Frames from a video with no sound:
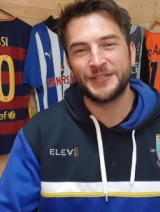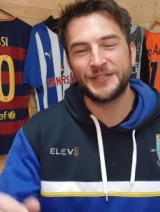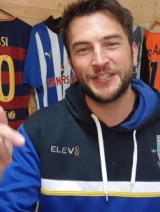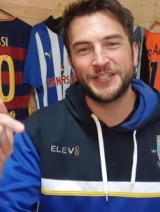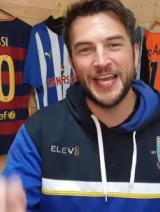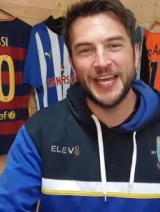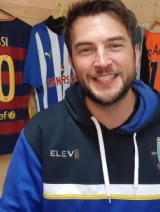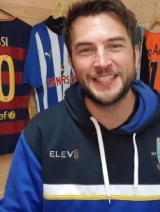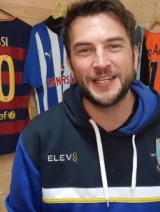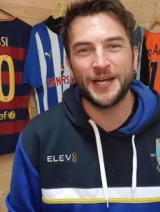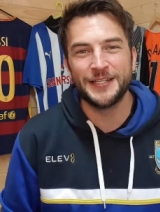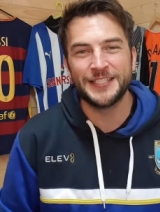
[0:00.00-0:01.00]
So get into the
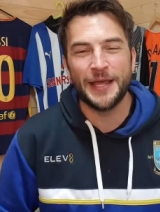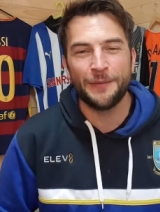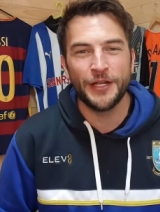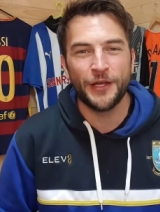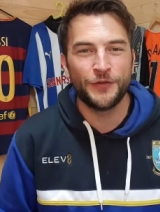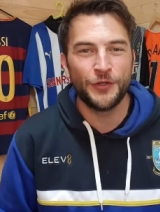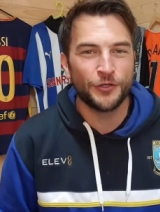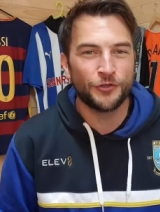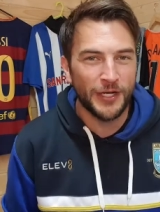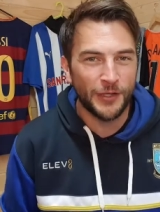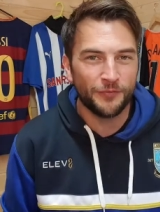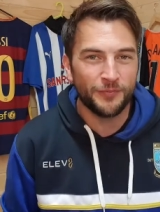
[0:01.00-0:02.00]
comments, let me know if you
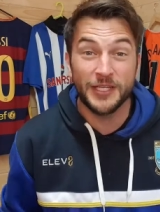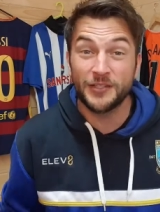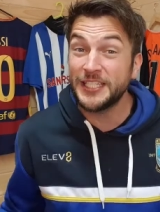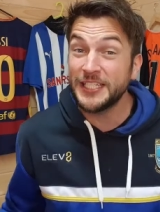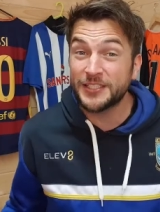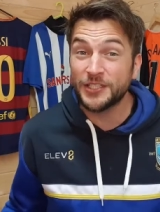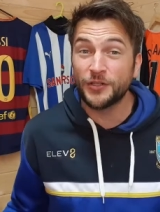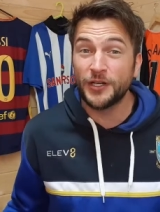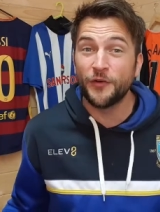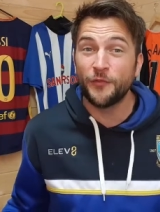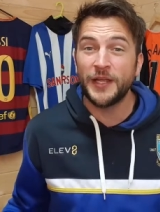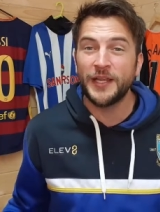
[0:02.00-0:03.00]
agree with me or disagree
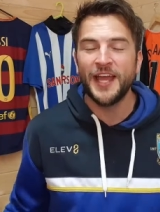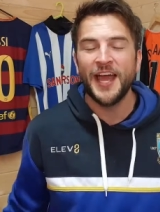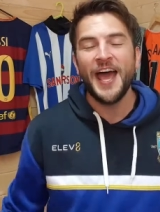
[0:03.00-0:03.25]
with me,